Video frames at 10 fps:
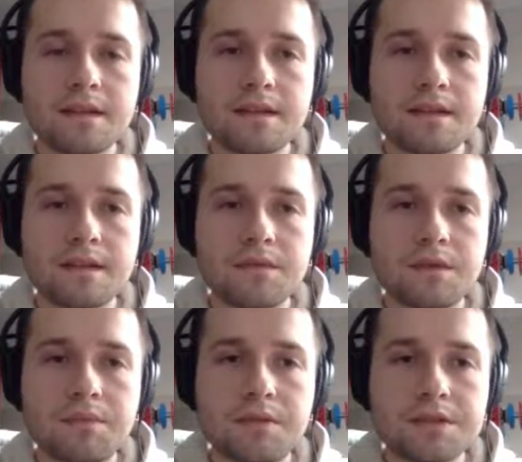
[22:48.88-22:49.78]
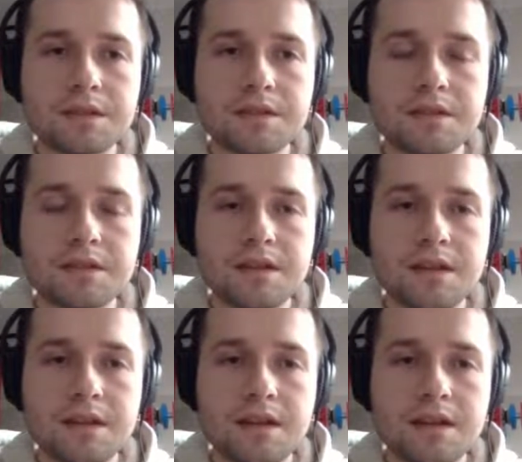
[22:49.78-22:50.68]
uh, of the project.
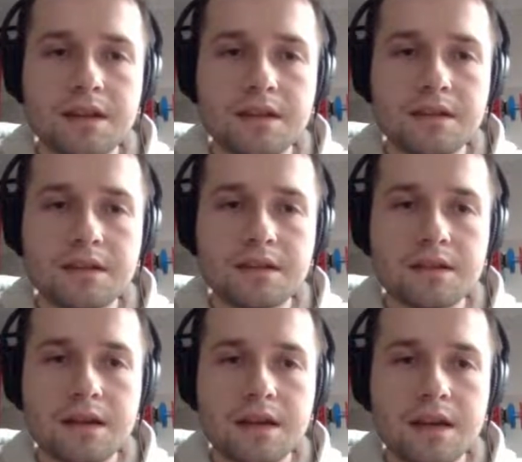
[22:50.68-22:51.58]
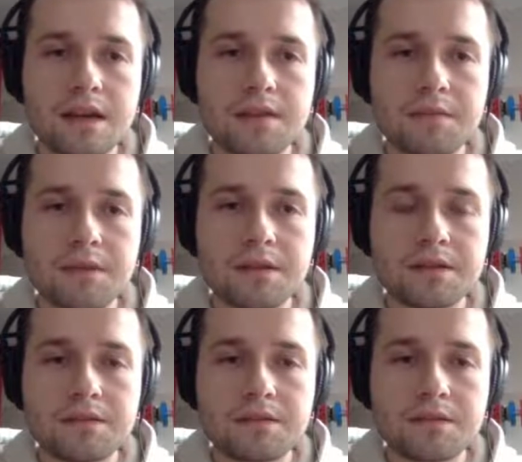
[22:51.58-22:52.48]
And uh, I have a
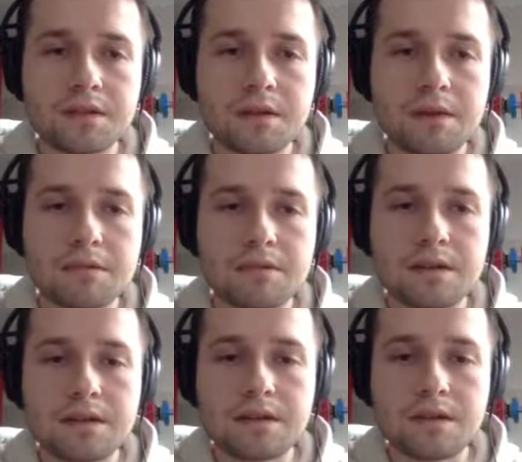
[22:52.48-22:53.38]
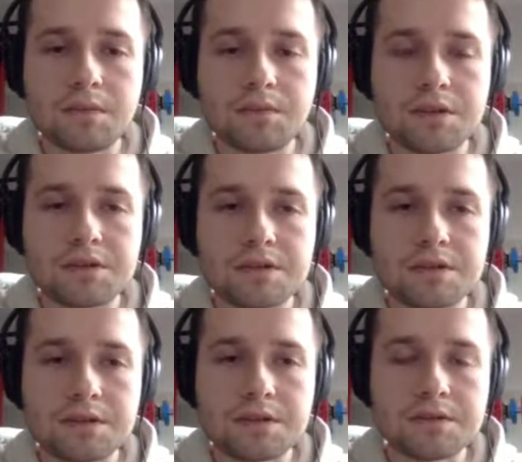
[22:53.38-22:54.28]
minute to talk about uh, the whole project
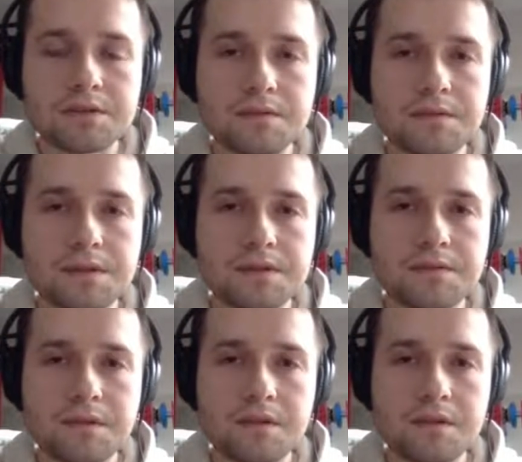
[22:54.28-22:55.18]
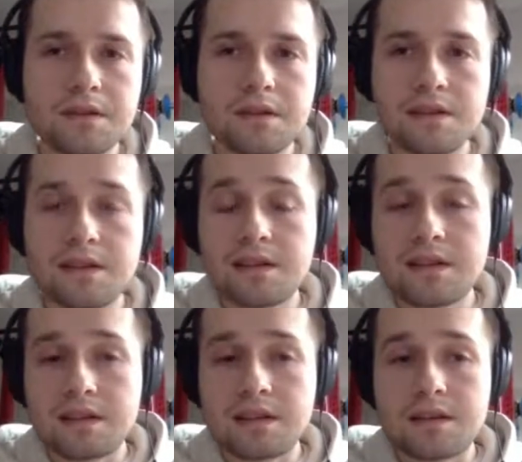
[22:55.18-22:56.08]
structure. So first of all,
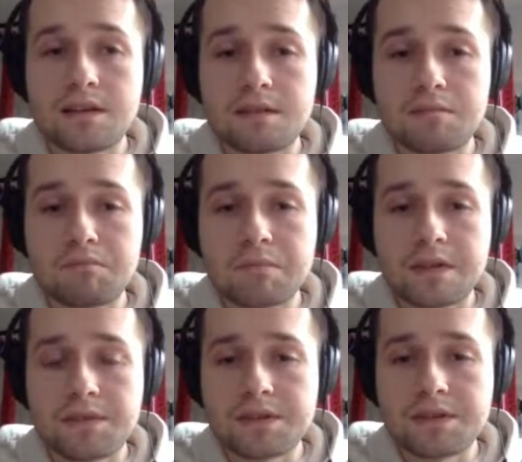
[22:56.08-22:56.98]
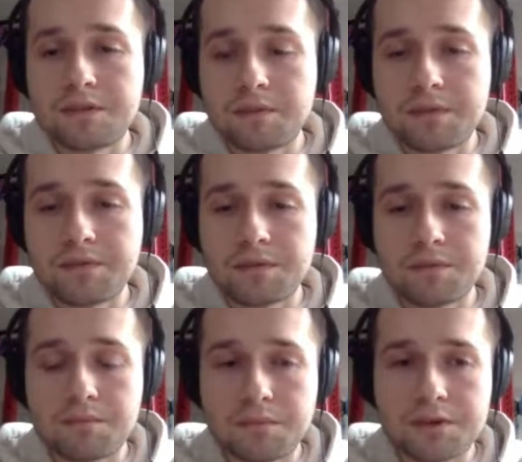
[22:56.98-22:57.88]
uh, every single Bigflow
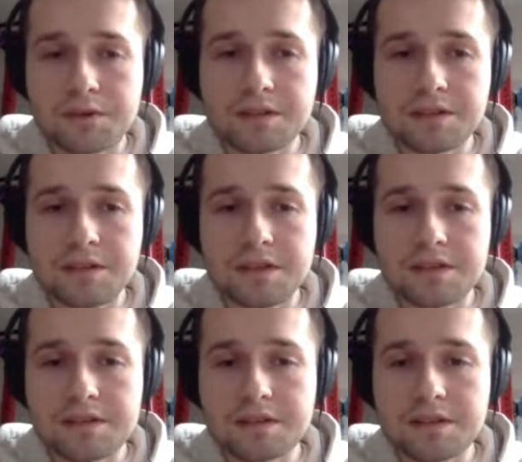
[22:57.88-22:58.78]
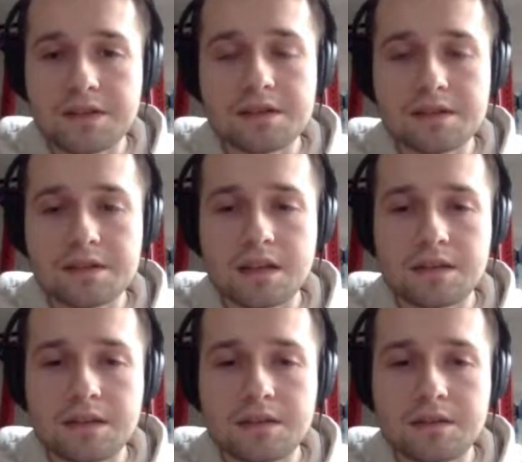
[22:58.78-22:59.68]
project is a
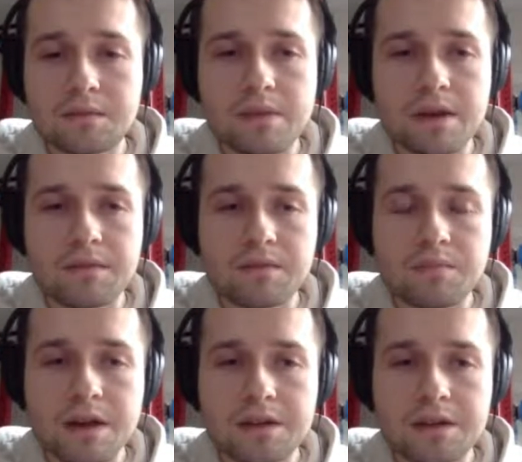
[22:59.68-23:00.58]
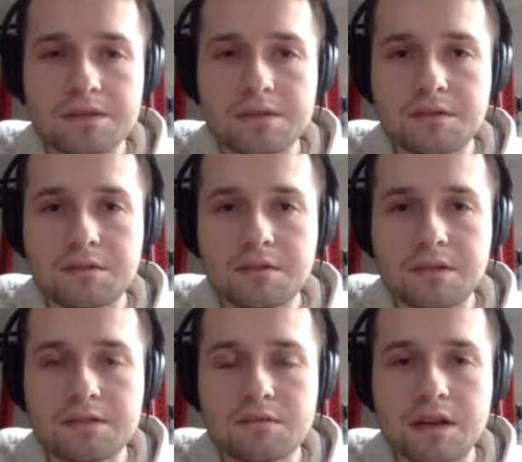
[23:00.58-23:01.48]
standard Python package. So
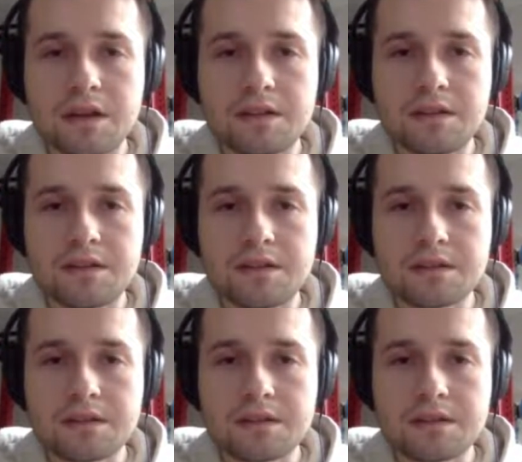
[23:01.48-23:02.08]
that's why there is